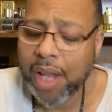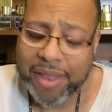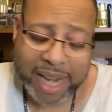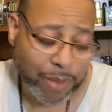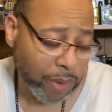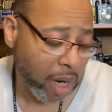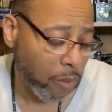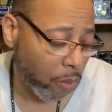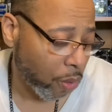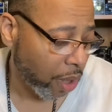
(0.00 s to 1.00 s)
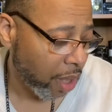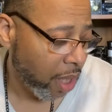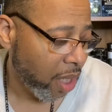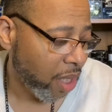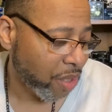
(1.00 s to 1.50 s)
that's what I wore
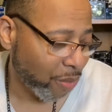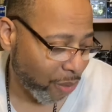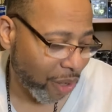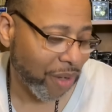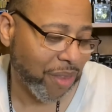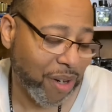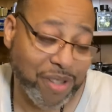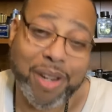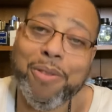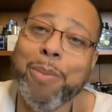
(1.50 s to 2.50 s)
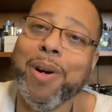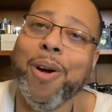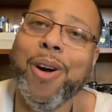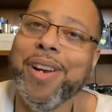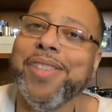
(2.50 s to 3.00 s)
to work Thursday from a
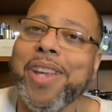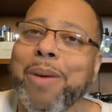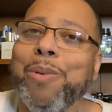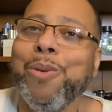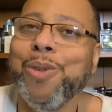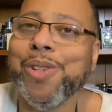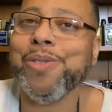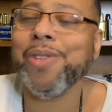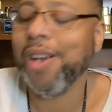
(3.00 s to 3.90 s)
carded sample, was